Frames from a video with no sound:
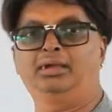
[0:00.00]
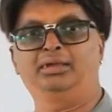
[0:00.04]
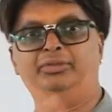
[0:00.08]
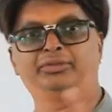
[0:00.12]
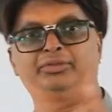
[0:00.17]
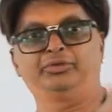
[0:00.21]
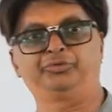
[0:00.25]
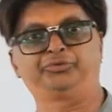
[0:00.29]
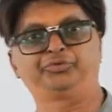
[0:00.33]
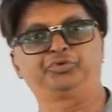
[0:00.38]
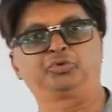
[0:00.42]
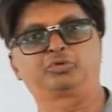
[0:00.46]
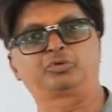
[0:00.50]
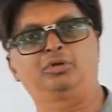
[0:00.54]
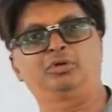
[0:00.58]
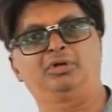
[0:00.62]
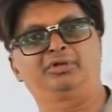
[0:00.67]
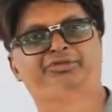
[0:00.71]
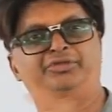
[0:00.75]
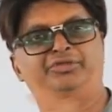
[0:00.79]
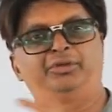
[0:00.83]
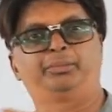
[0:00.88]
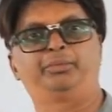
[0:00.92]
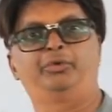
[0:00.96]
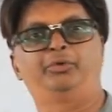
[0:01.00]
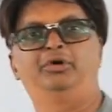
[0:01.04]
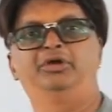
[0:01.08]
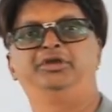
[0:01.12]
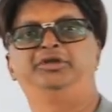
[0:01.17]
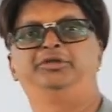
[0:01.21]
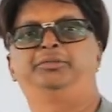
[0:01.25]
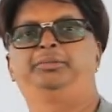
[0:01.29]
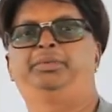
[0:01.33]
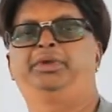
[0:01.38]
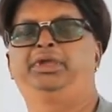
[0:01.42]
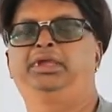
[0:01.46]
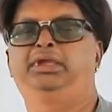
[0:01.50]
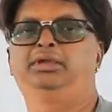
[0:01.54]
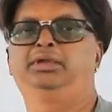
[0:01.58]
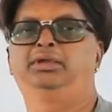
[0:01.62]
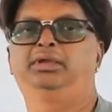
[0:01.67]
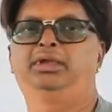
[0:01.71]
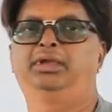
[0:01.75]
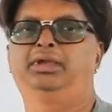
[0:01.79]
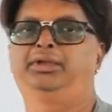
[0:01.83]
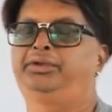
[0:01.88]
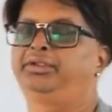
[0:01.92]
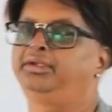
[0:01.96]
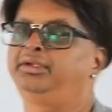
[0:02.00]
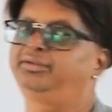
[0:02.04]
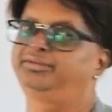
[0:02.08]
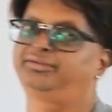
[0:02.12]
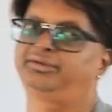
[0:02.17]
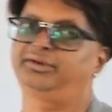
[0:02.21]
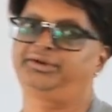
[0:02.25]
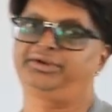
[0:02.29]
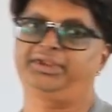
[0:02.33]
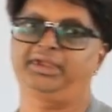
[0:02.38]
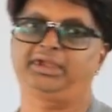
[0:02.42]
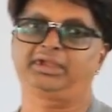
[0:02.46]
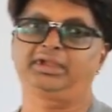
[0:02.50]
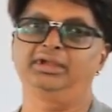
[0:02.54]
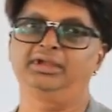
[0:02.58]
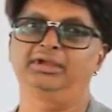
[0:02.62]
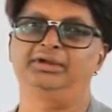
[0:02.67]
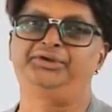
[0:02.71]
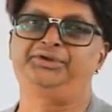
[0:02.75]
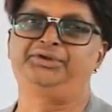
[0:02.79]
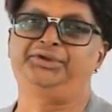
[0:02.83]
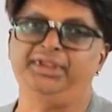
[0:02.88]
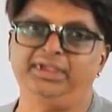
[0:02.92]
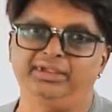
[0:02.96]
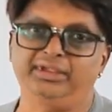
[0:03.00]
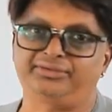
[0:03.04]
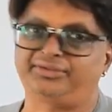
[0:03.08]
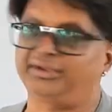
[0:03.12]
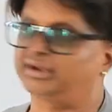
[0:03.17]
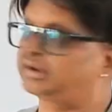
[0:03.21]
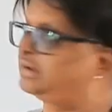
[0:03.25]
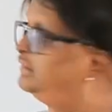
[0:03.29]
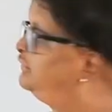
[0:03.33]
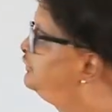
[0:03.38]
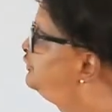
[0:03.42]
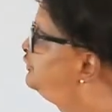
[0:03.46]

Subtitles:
to cross the point P, it is taking t seconds